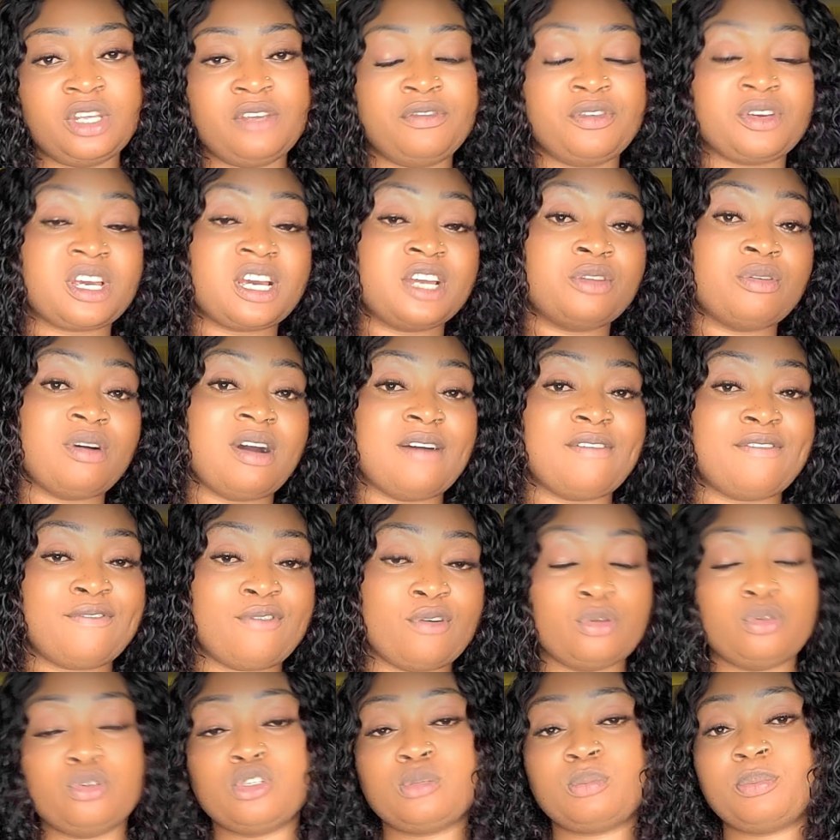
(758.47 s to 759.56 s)
If you cannot
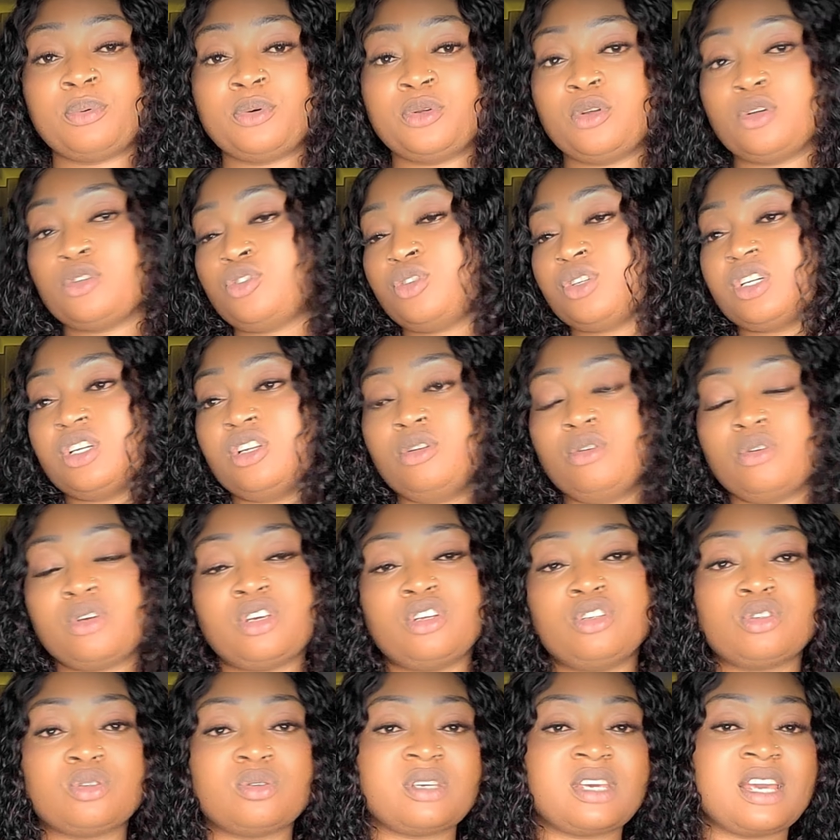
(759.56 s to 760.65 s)
afford those products, you can look
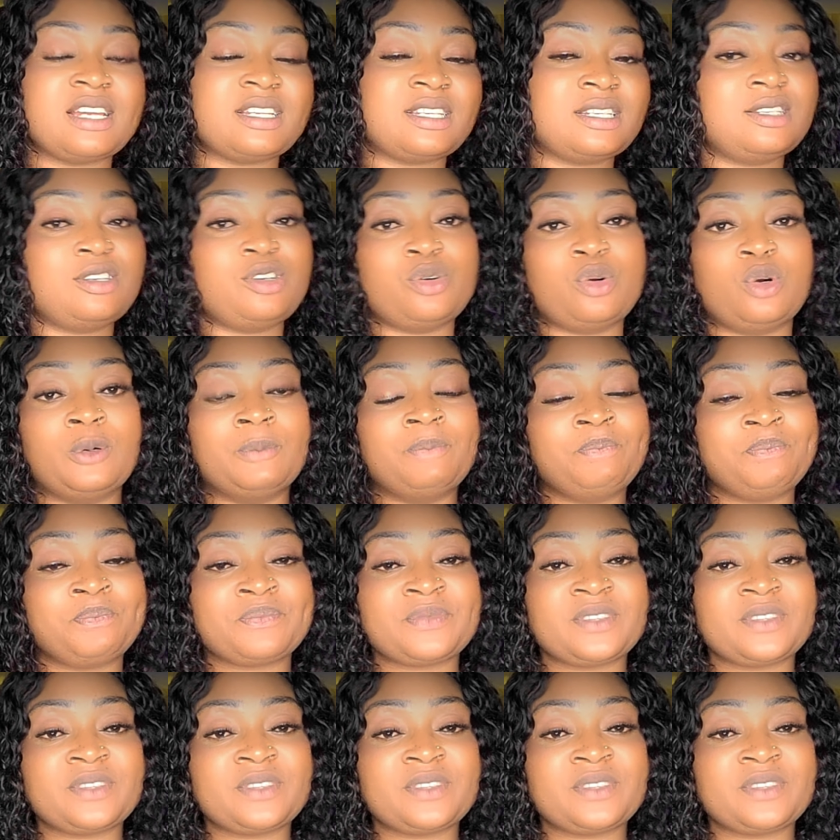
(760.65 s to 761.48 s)
into getting your